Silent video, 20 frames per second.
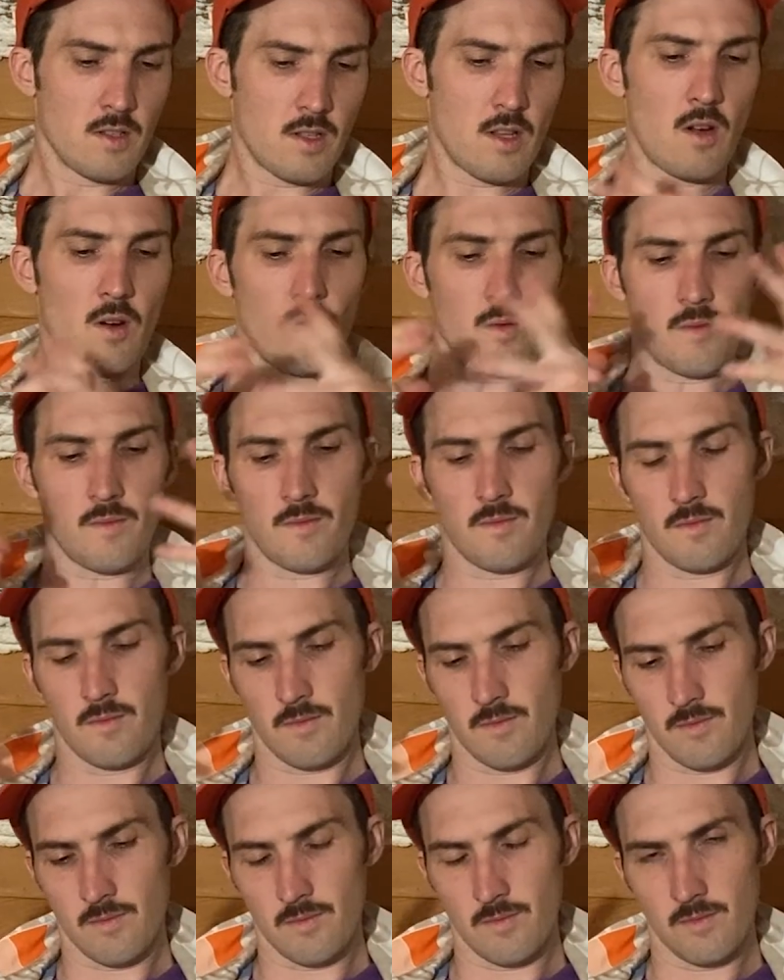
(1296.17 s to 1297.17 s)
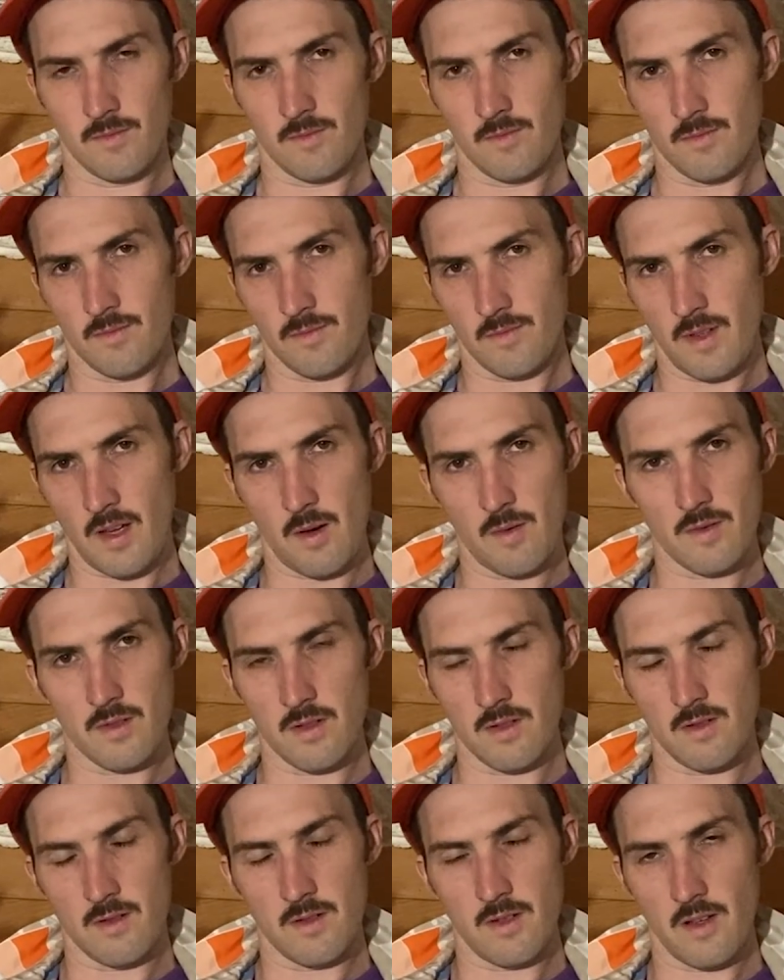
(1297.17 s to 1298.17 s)
So that
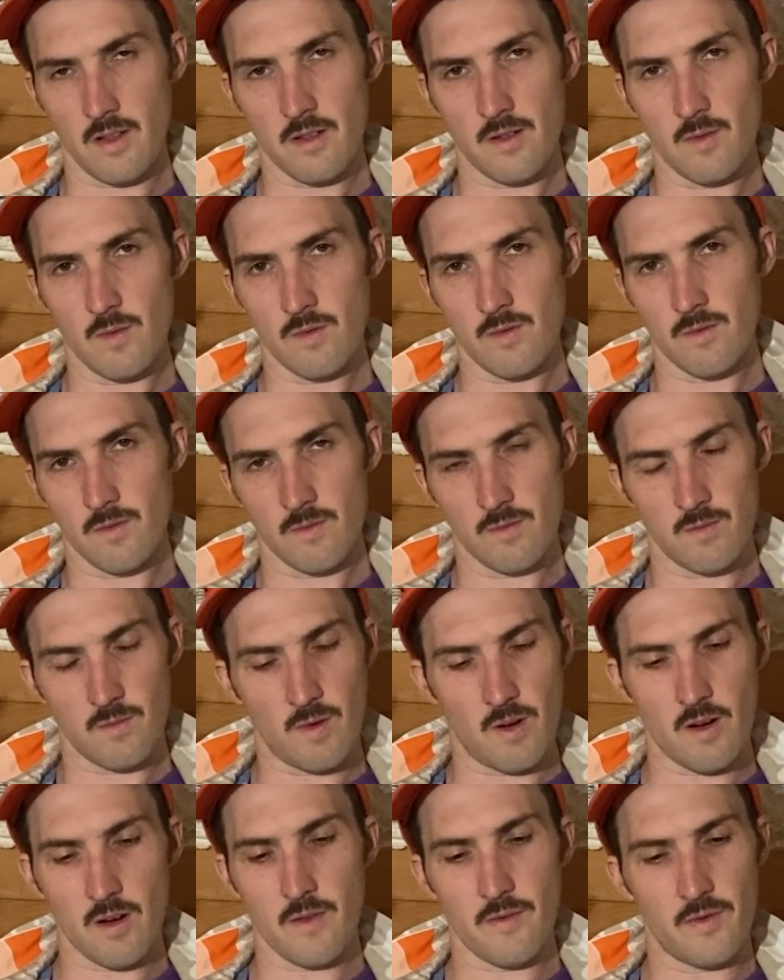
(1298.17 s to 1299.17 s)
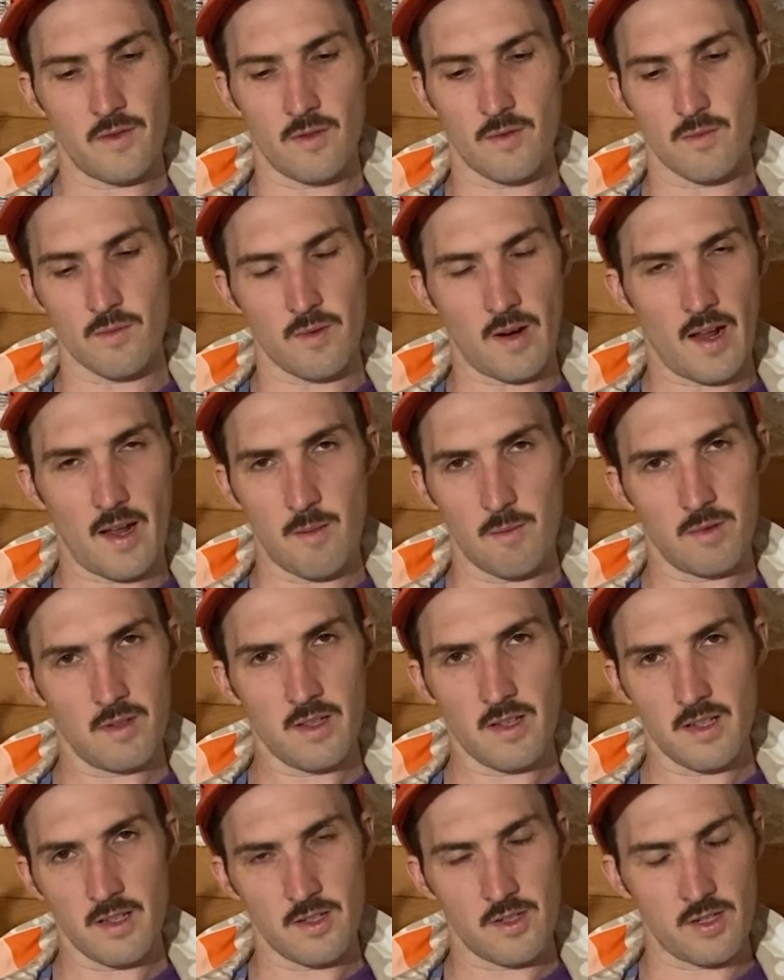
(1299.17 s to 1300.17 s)
was another wonderful
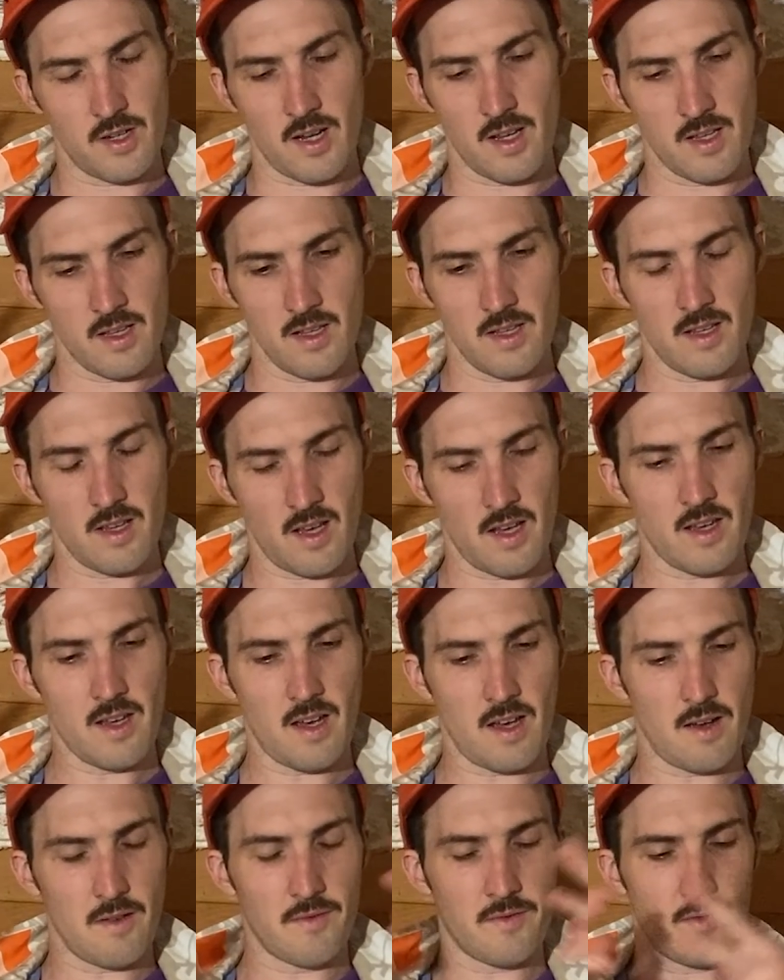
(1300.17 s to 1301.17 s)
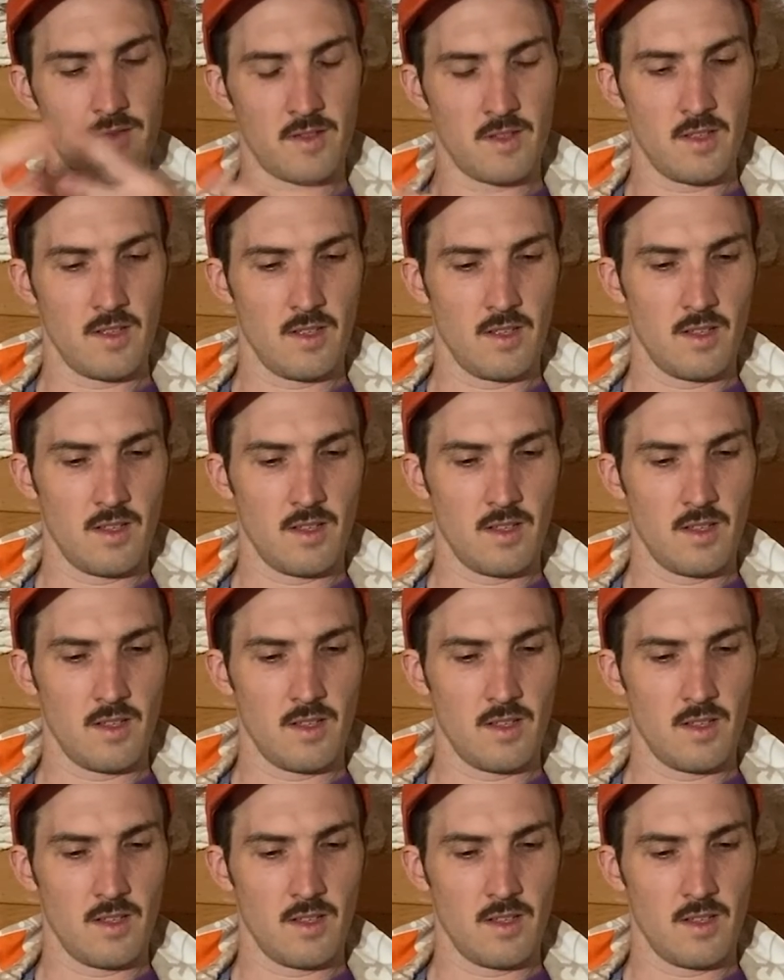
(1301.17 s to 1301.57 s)
rambling janky AF